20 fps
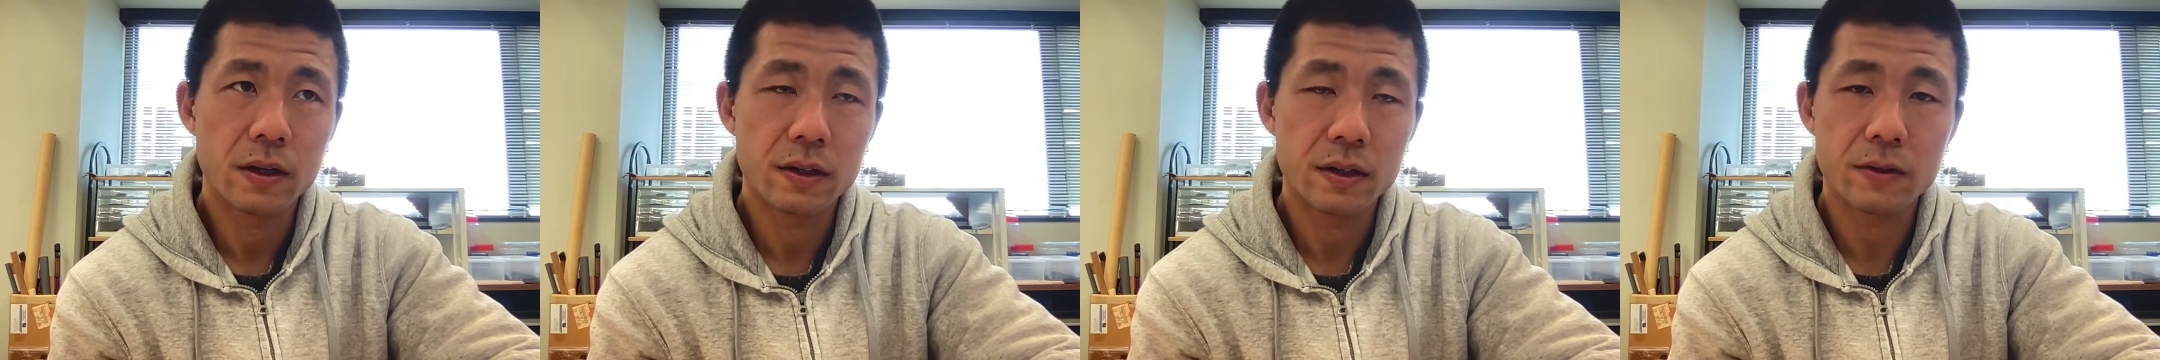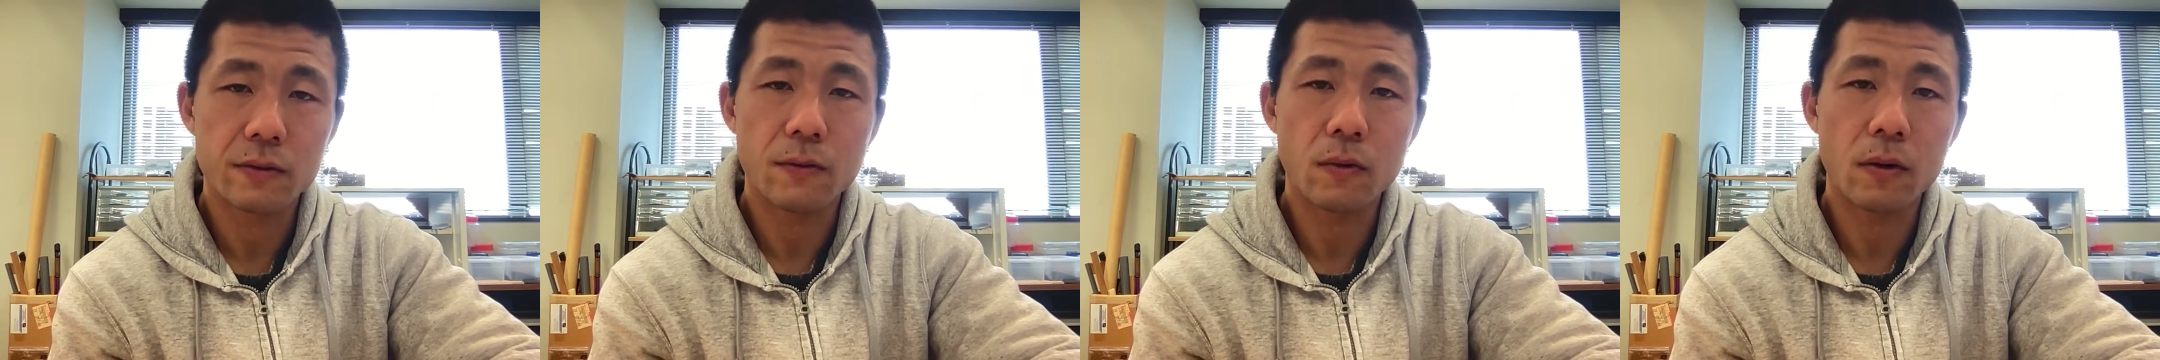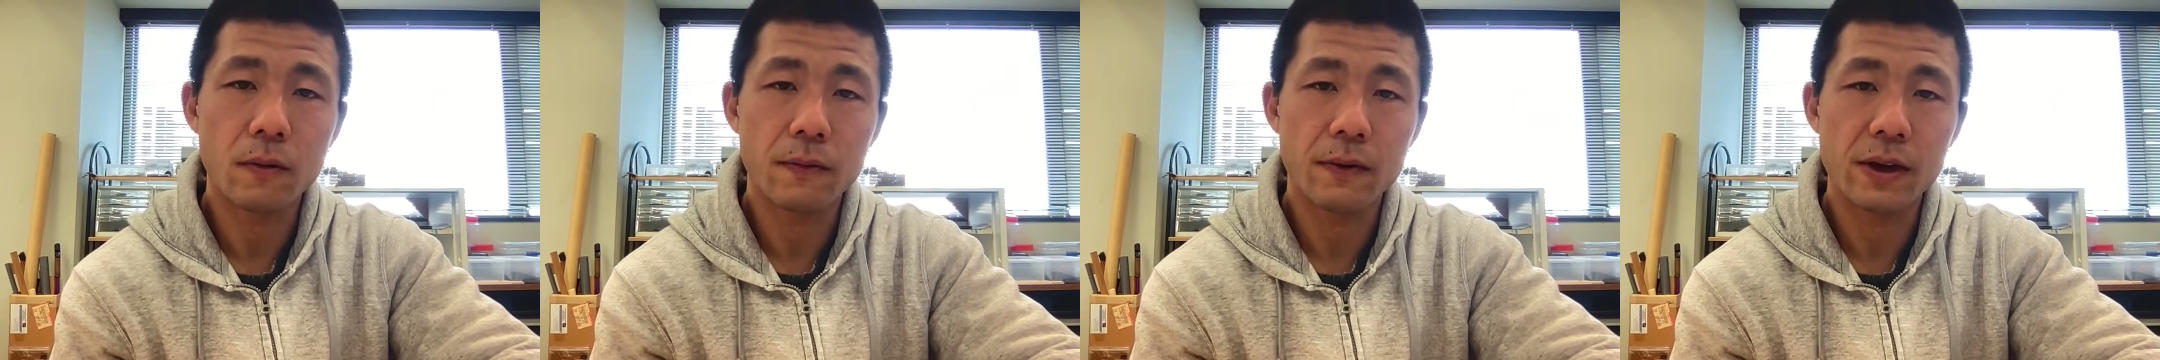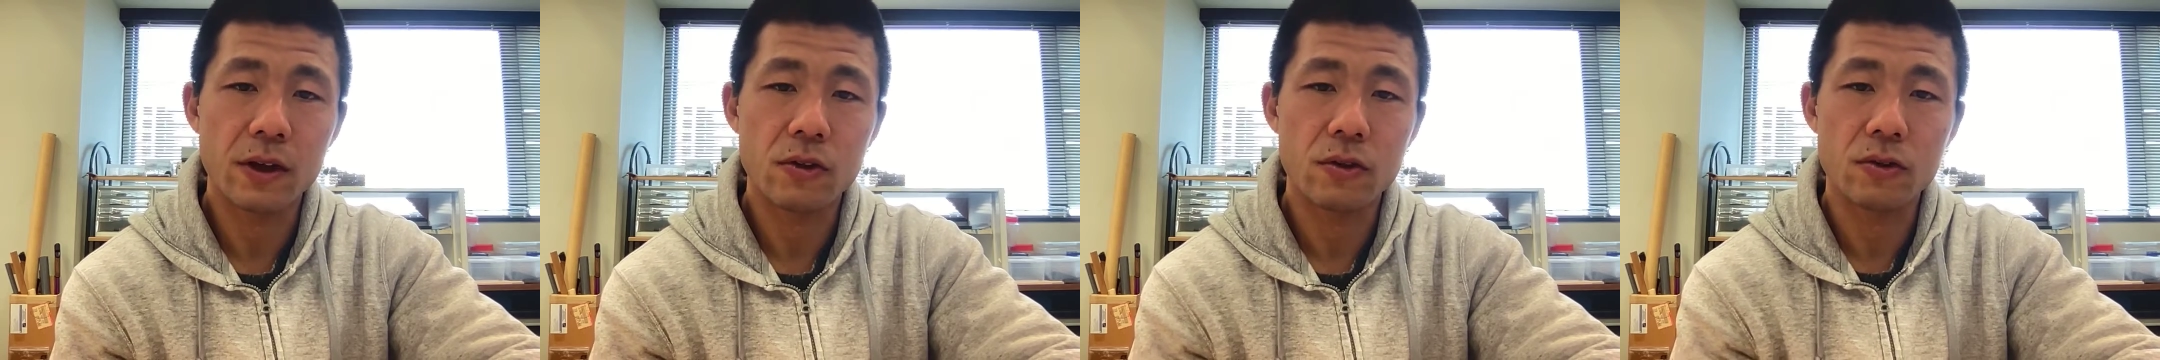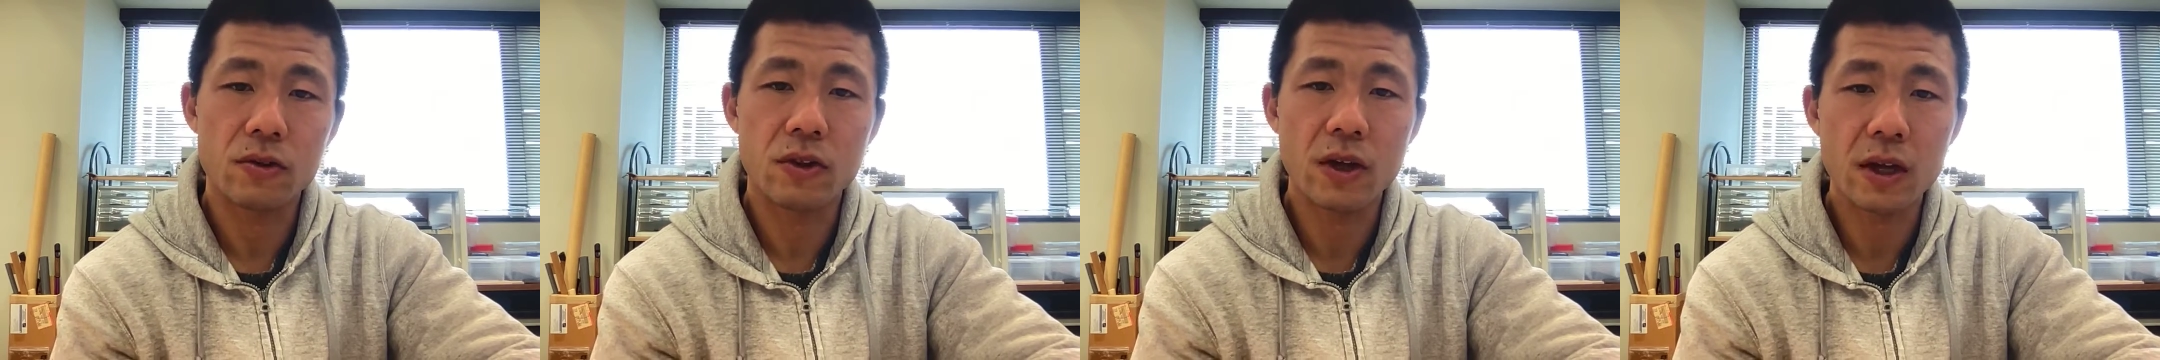
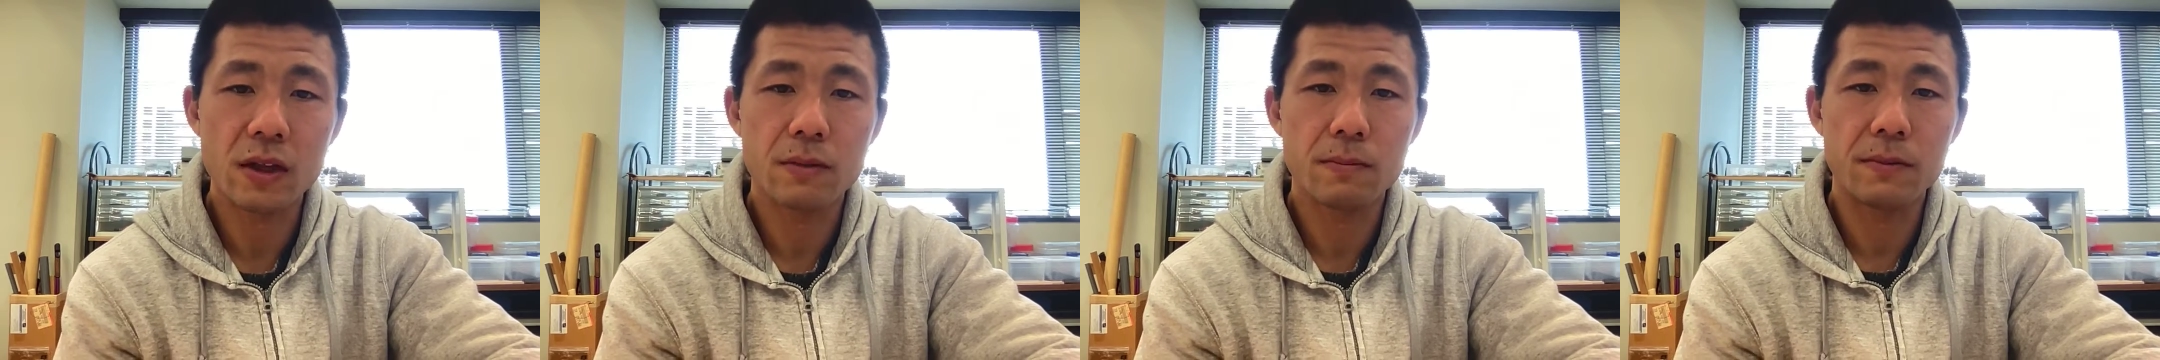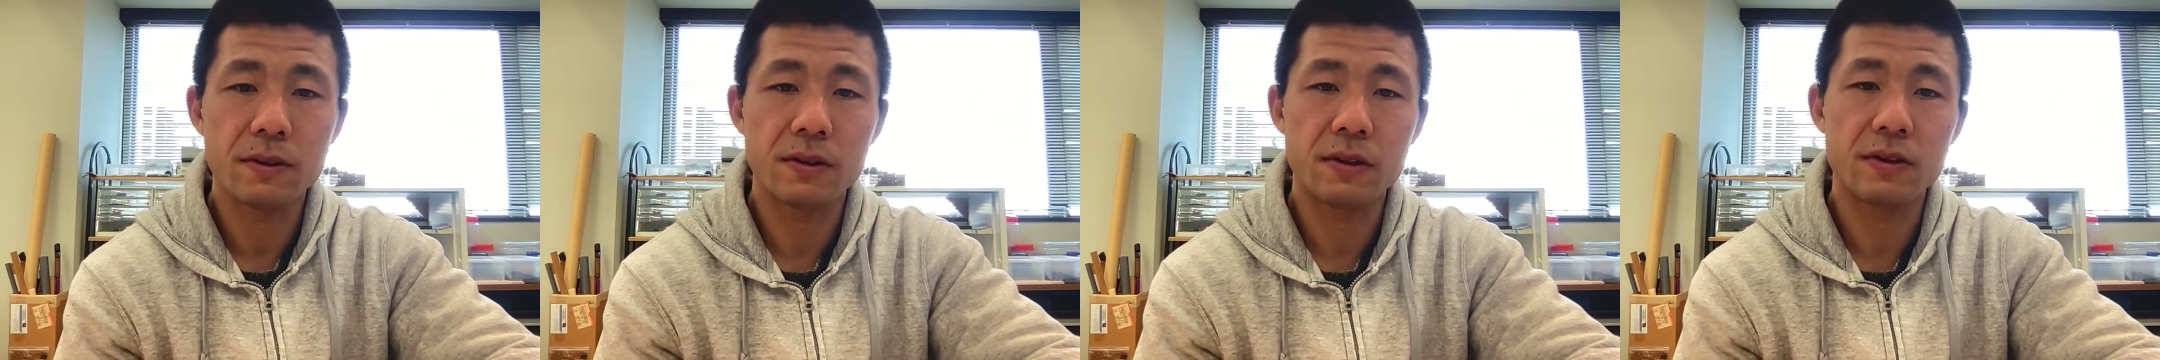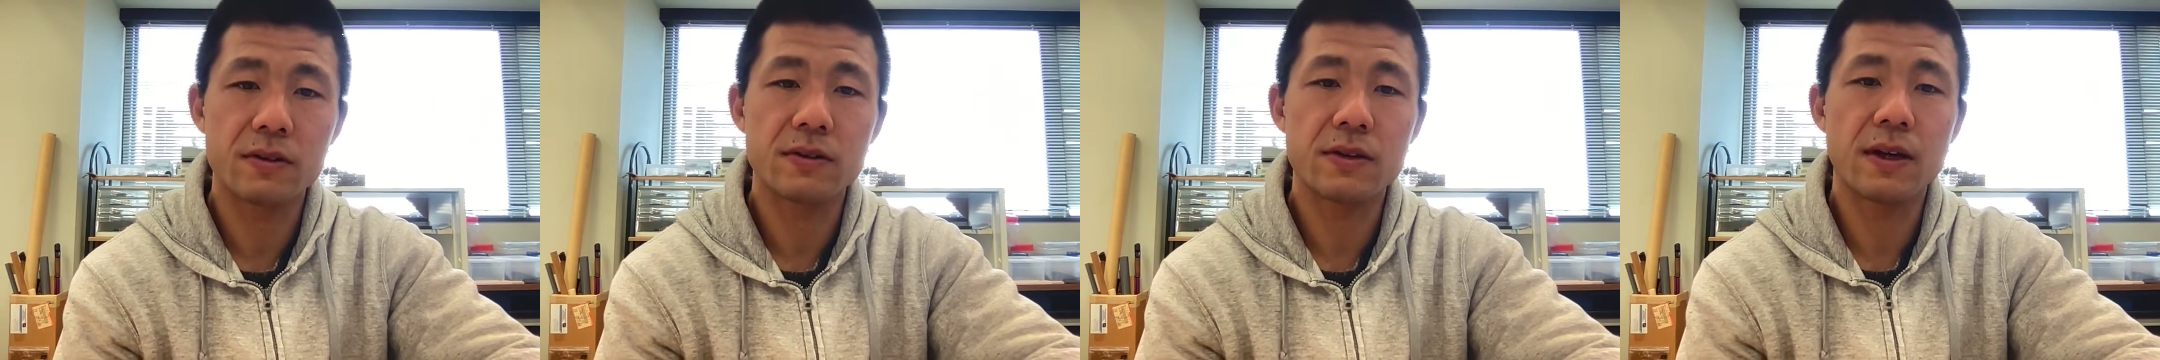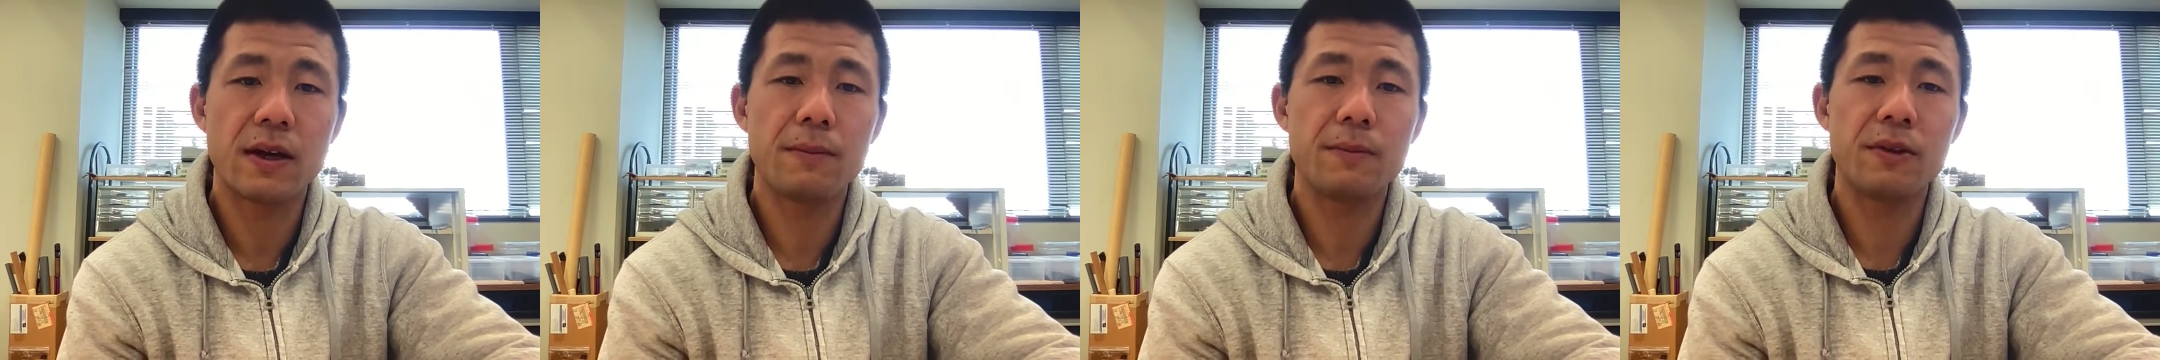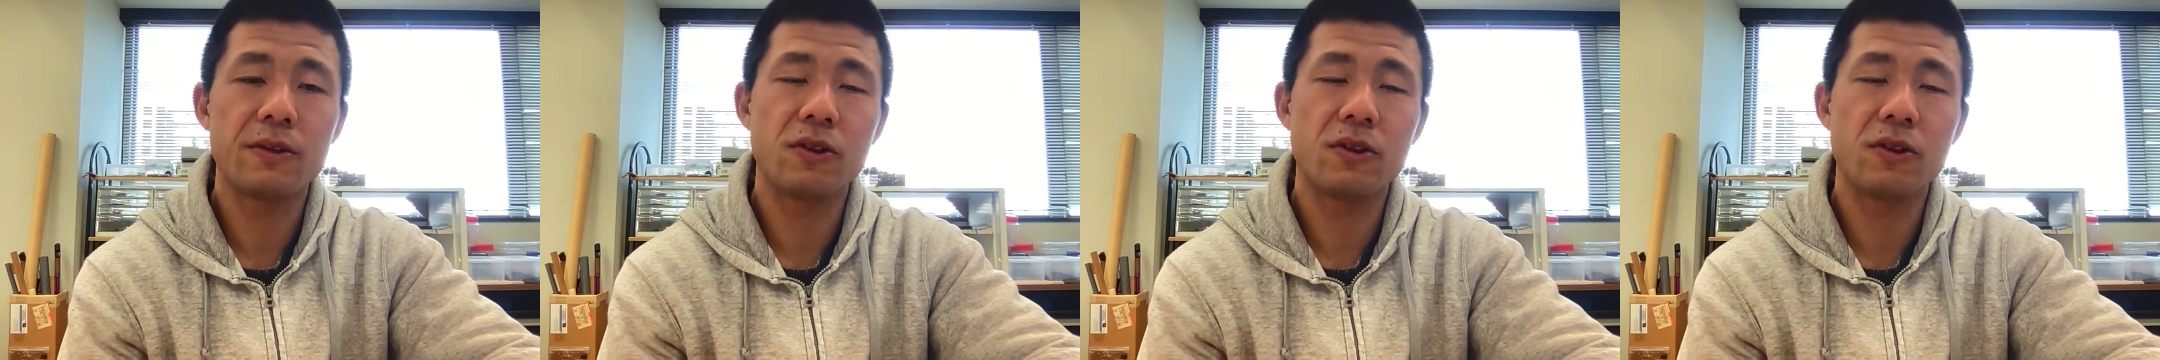disqualification judgment this time,